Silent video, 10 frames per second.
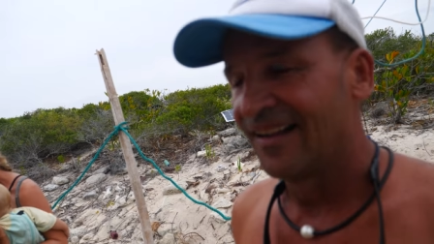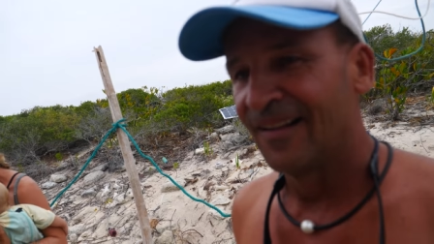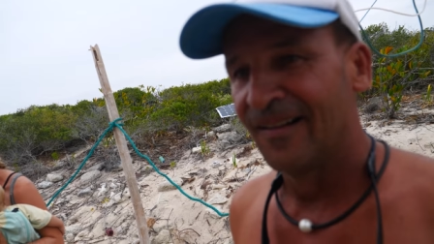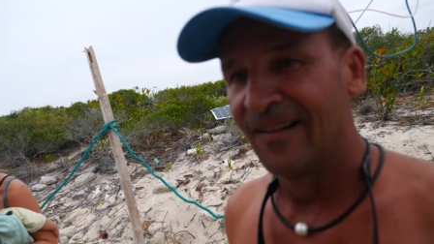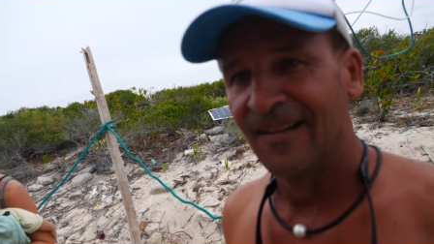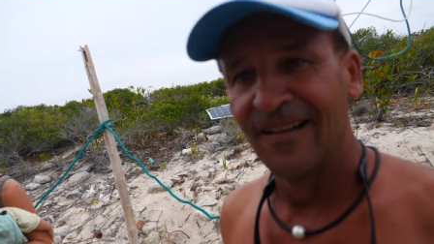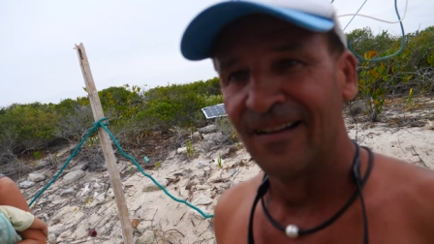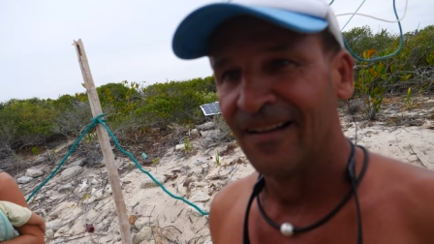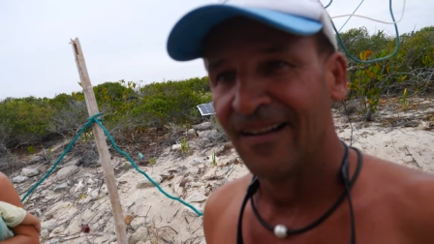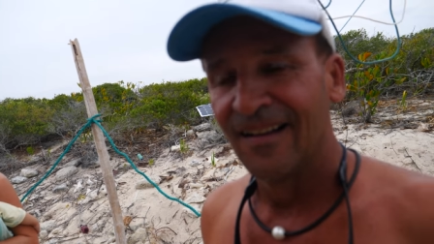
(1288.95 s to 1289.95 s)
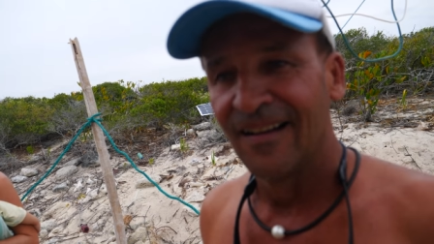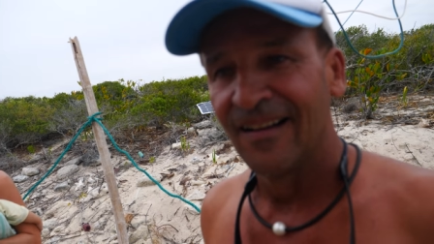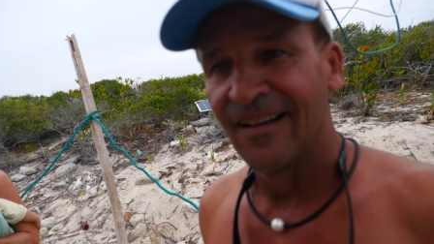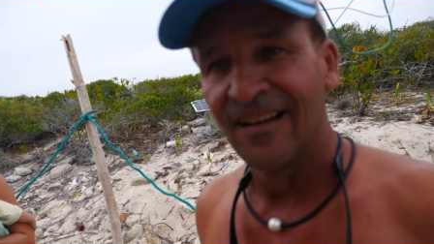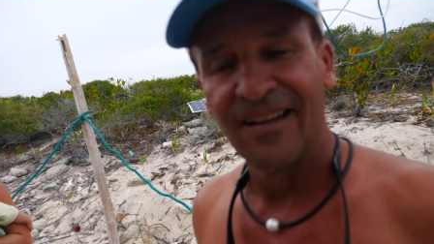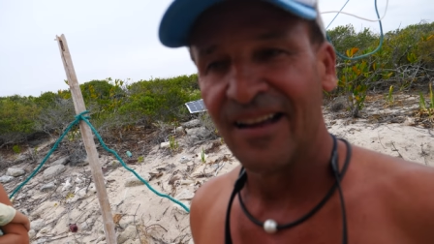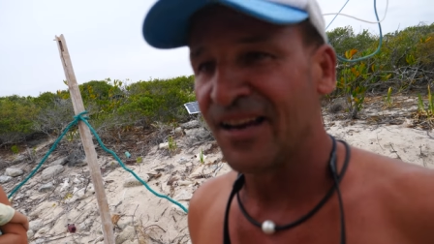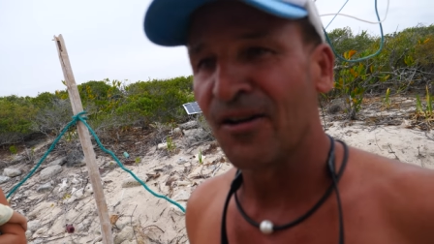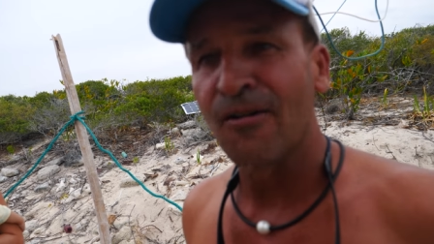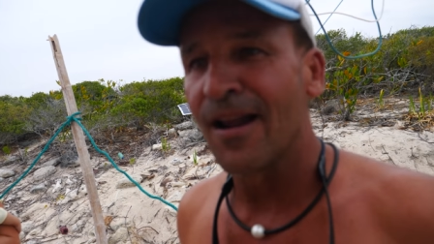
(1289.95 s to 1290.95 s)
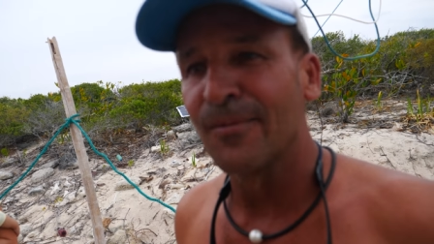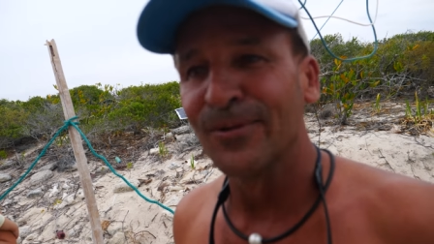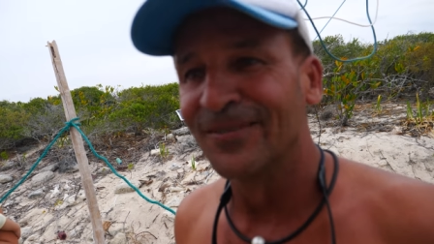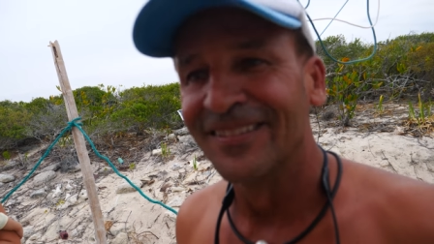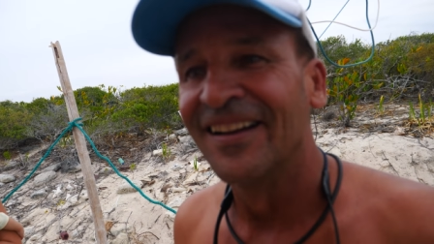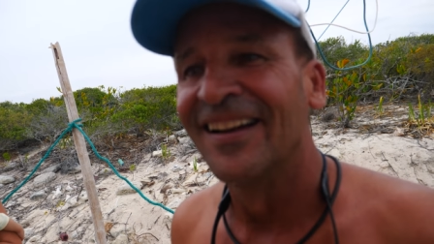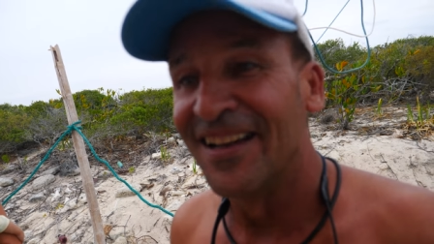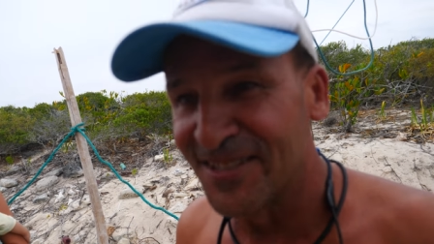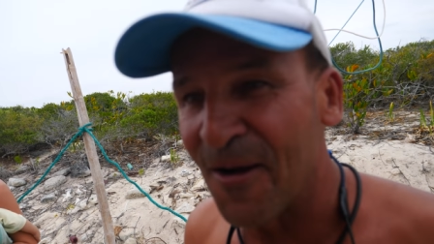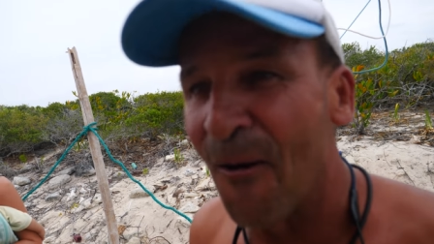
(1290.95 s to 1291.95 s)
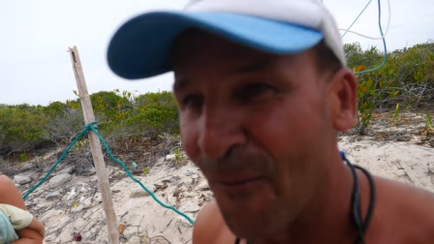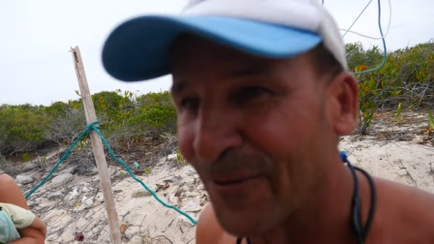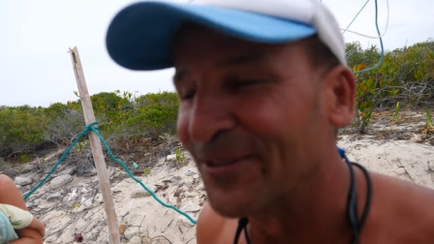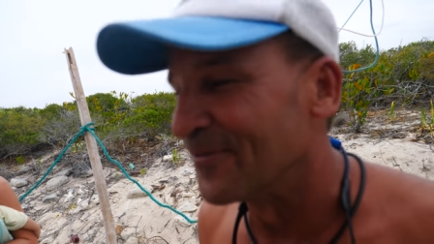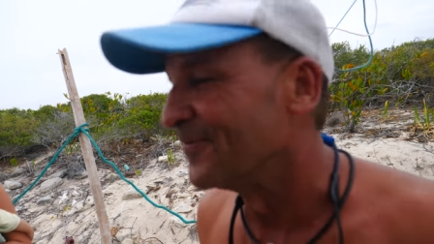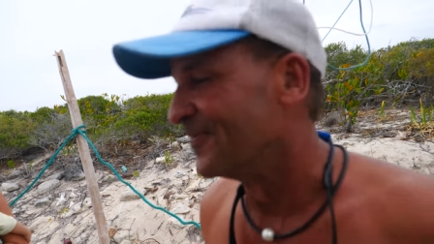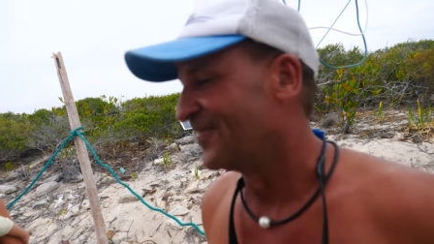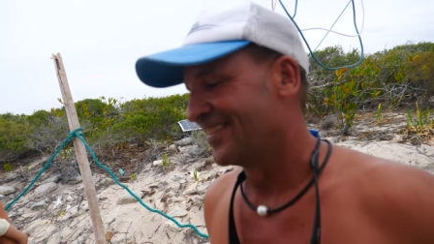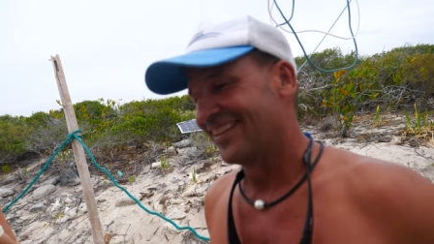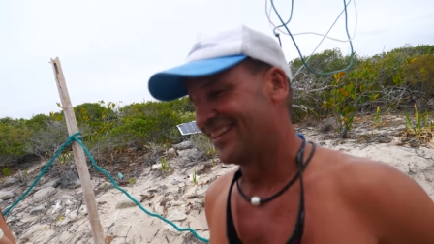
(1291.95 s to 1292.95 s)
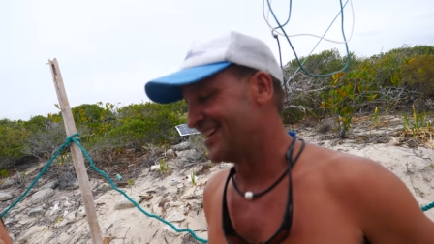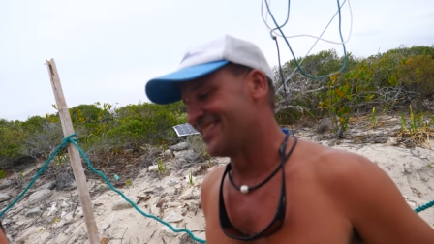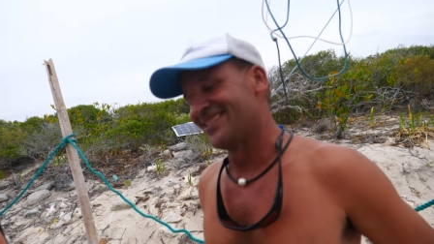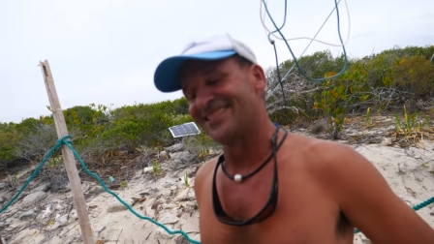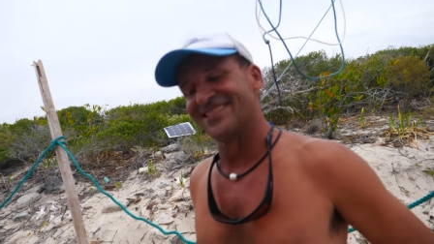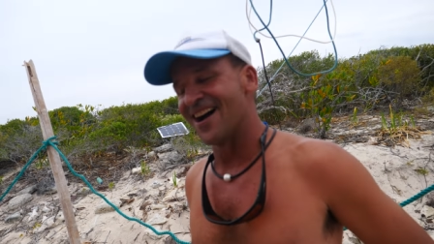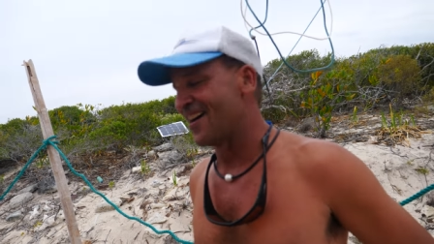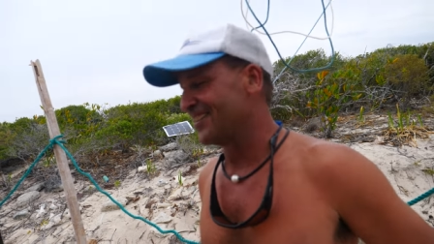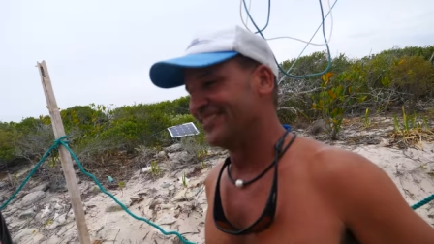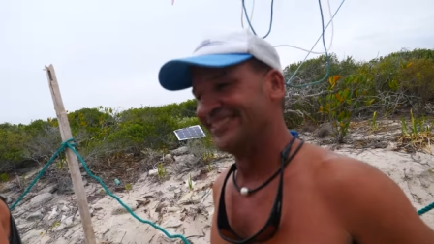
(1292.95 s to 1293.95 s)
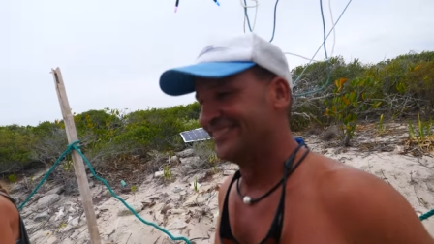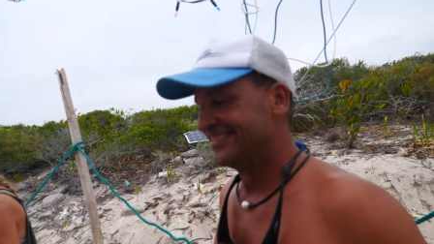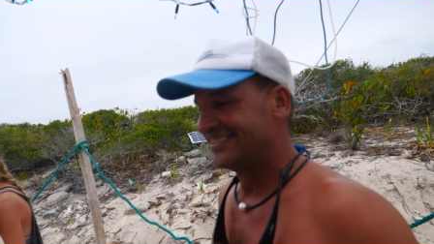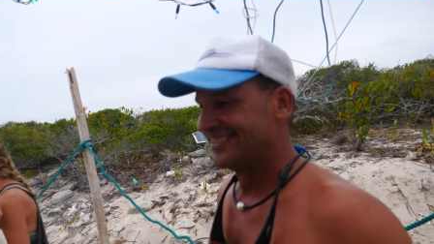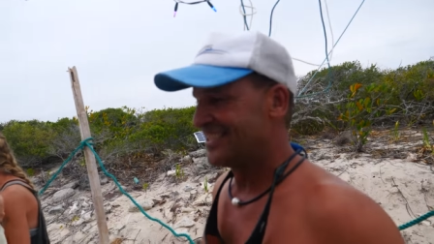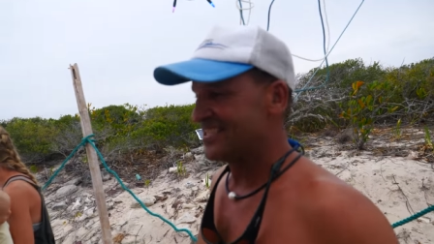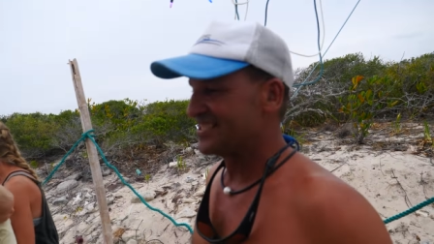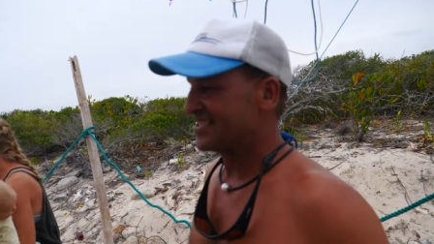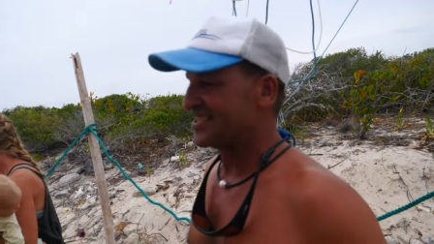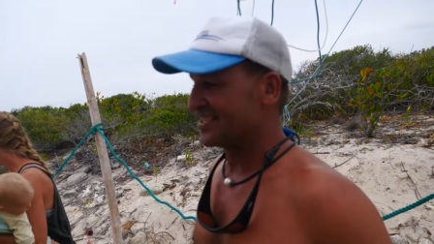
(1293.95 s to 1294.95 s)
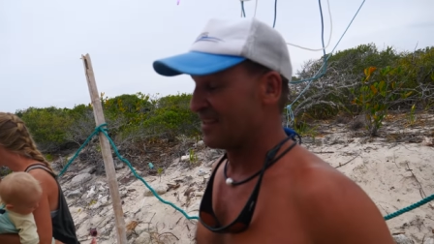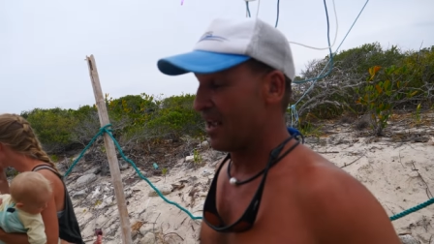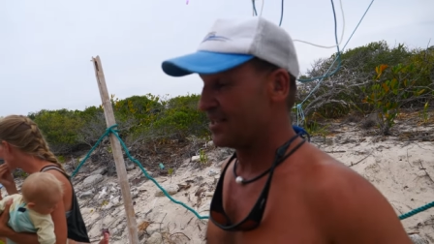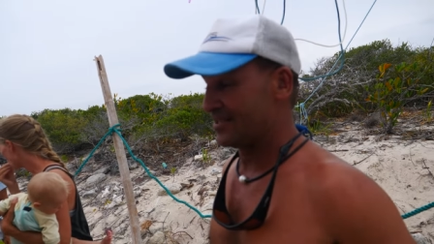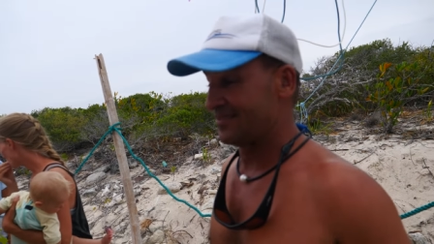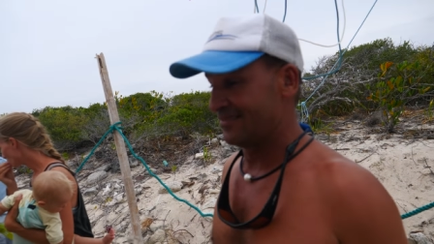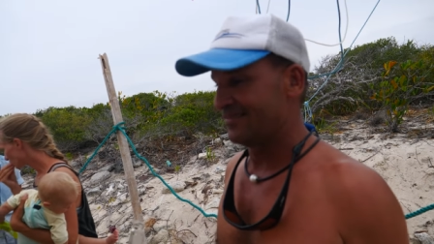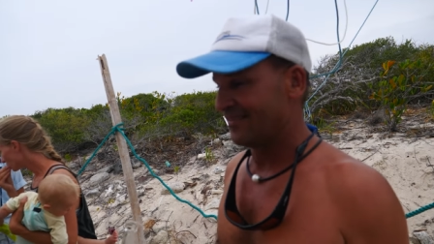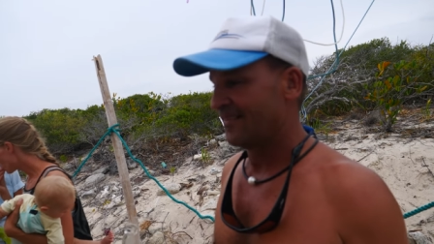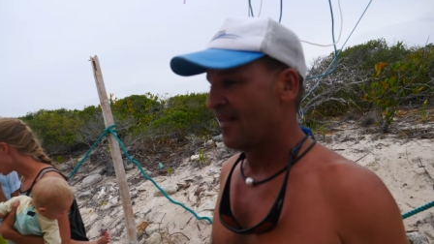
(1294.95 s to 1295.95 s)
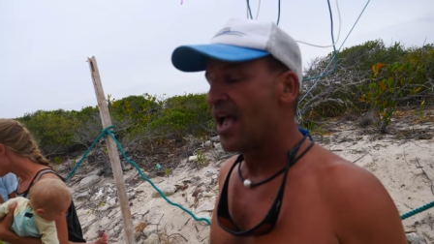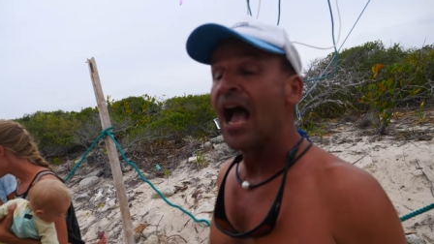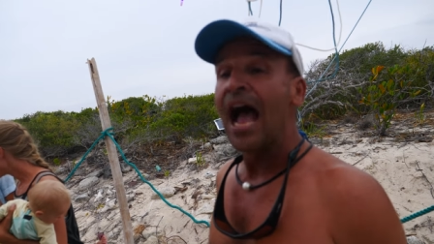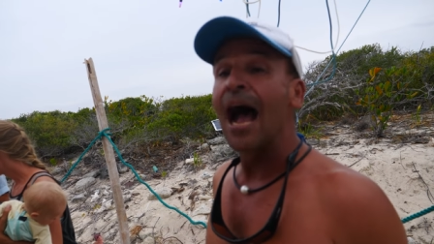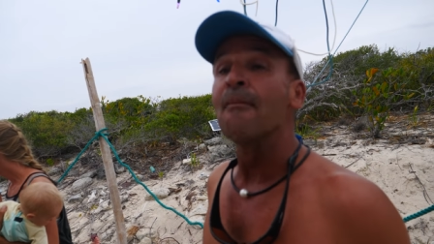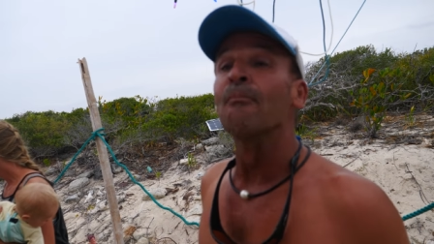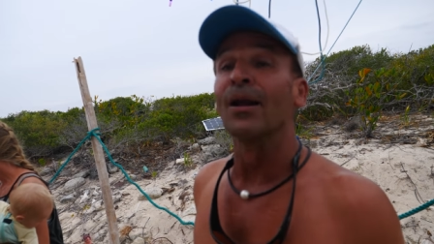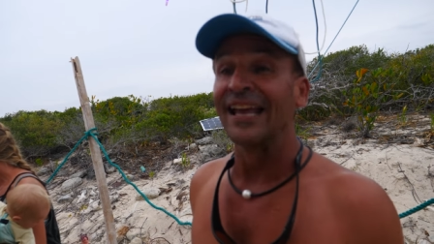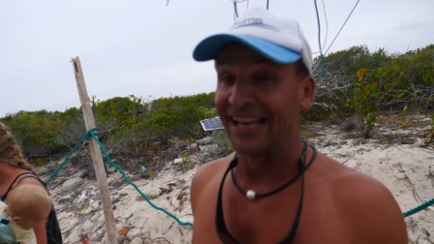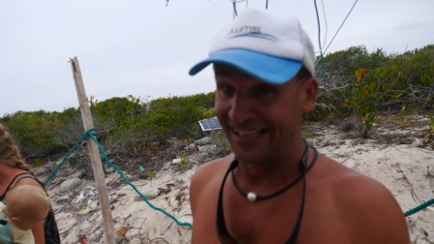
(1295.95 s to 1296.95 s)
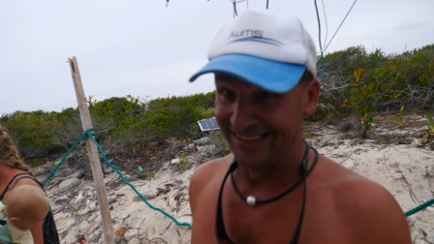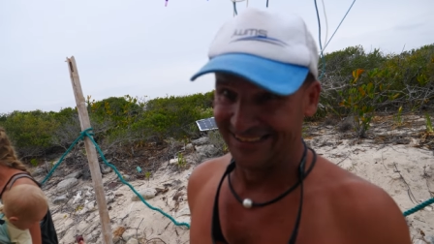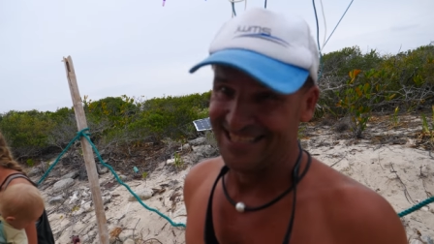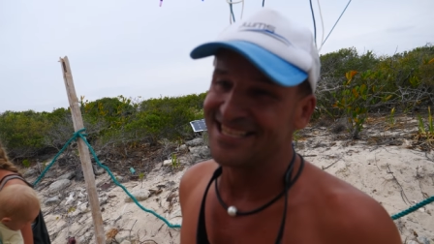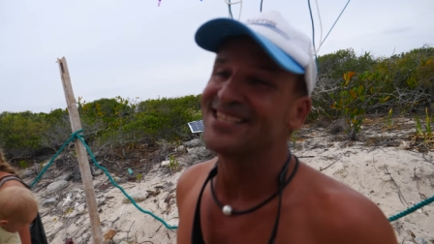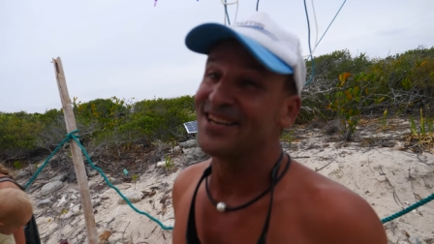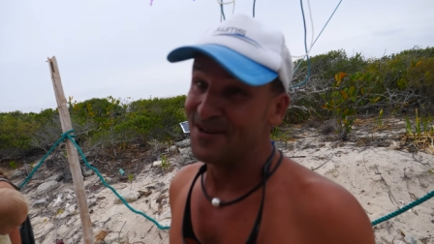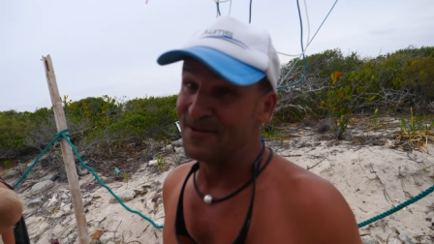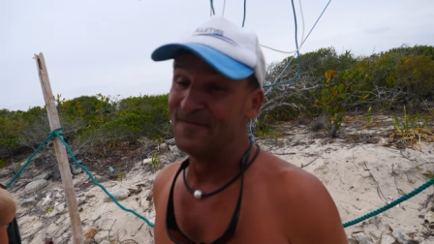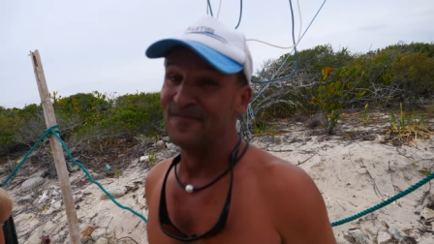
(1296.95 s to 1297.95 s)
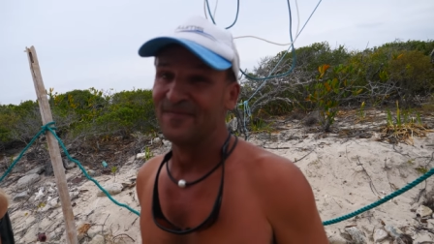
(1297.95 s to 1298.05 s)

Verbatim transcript: of uh, where we are? Incredible. It's pretty good, huh? Awesome. Isn't it nice? It's so good. This is I think we got it. We got it figured out. Humbling. Here. Yeah. Let's go.